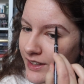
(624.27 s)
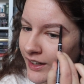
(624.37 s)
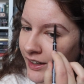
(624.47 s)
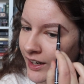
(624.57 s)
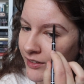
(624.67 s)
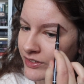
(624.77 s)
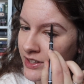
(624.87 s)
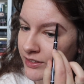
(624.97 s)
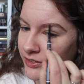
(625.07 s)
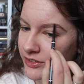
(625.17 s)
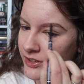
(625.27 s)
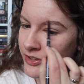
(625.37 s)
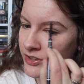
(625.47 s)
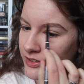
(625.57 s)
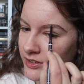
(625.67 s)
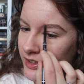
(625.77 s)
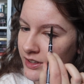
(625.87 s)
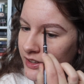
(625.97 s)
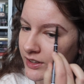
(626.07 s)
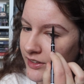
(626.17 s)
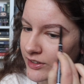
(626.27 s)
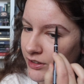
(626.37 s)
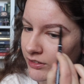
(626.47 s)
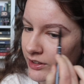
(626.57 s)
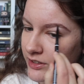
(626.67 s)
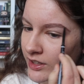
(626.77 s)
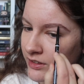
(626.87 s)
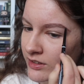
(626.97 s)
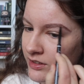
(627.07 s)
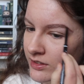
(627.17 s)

I have zero footage as it currently stands.